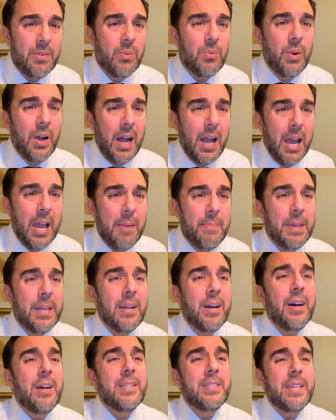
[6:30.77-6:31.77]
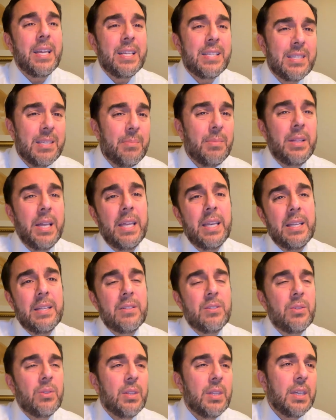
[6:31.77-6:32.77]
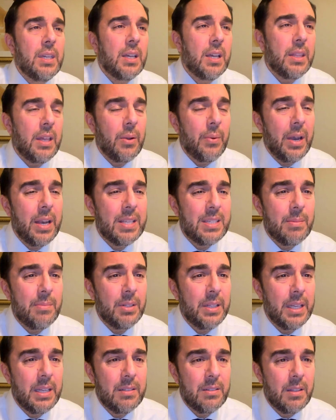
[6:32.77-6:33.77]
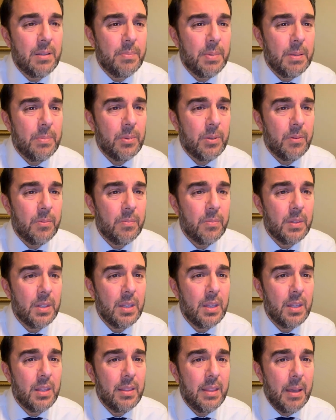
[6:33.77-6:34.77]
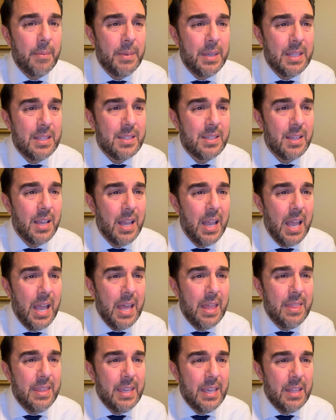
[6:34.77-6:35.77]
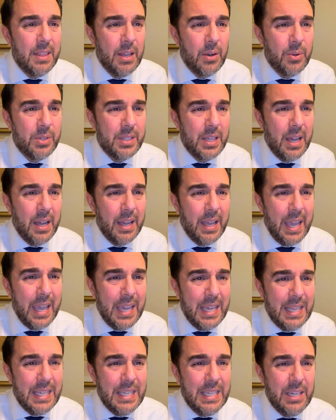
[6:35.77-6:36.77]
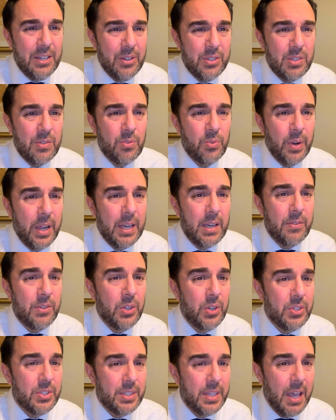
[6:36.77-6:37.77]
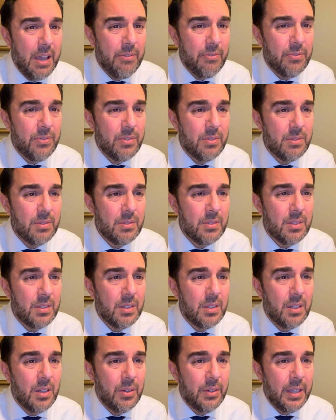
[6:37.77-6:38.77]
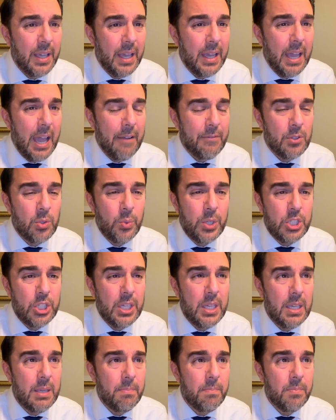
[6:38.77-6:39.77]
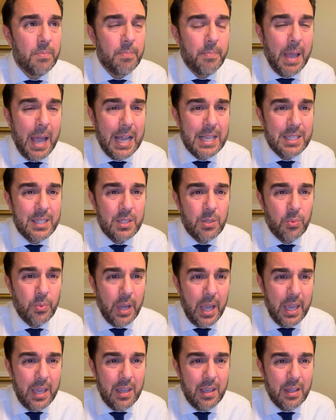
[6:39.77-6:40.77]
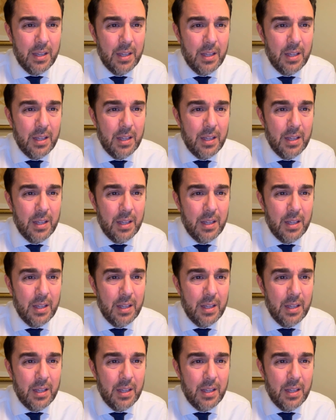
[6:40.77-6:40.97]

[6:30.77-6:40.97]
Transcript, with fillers: Why? Because they assimilated into the they already assimilated into the people. That means the there was uh, 80 years of reign of Yosef, okay, after which he passes away.